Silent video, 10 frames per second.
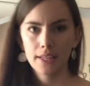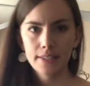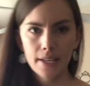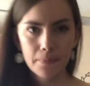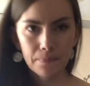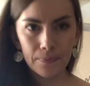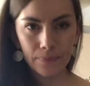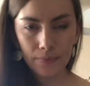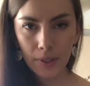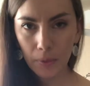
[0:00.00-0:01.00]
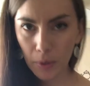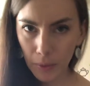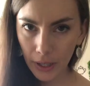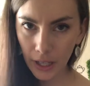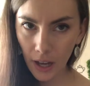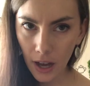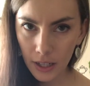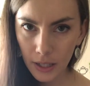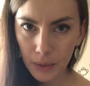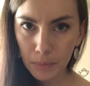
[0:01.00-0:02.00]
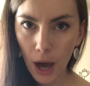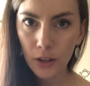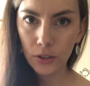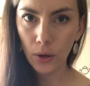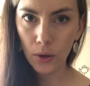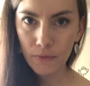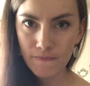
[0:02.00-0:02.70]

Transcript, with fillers: That's it. We're working on parto.